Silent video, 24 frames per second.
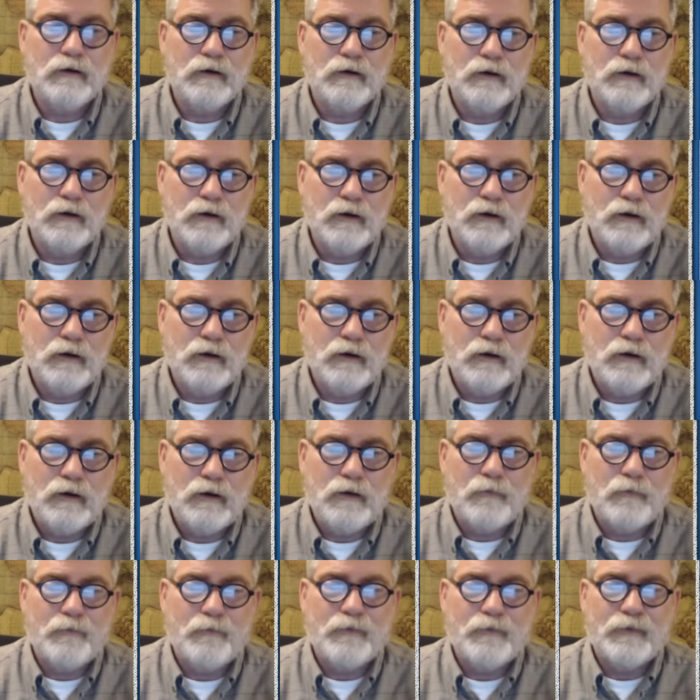
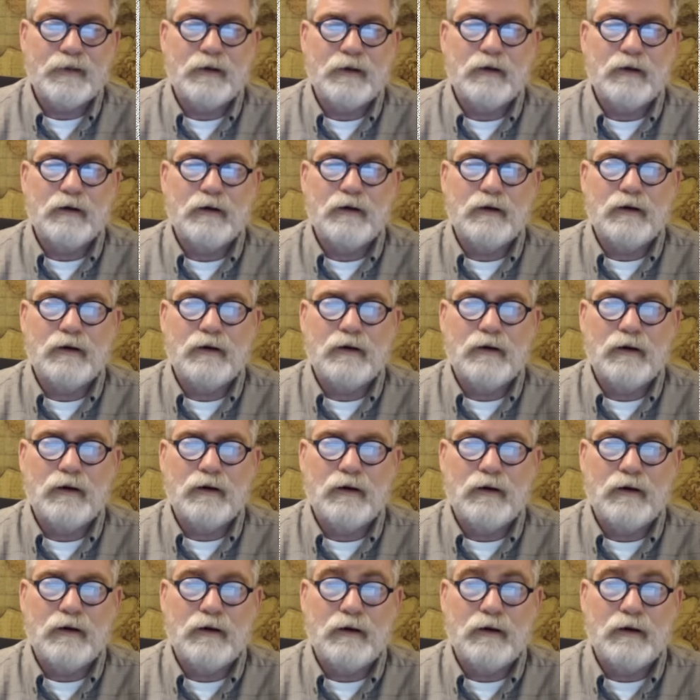(no one is talking)